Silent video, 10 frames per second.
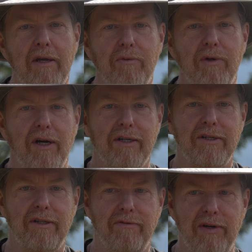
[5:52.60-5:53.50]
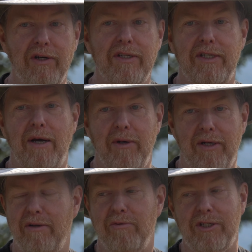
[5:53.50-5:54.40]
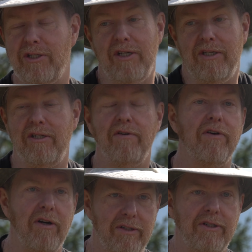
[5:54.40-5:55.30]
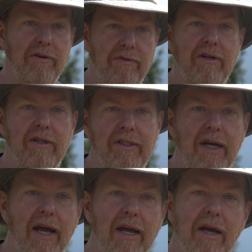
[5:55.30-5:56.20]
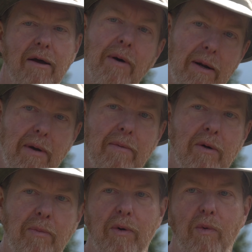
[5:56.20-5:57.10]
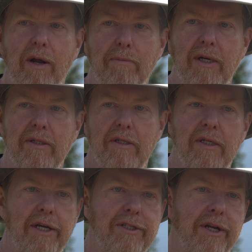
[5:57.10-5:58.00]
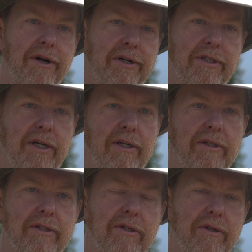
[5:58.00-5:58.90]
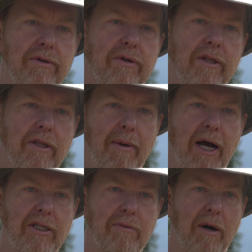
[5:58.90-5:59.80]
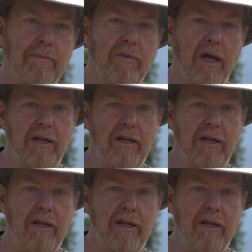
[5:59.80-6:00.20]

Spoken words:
When we got to the very summit, it was just a difficult day, but a memorable one because it tested our skills to the maximum.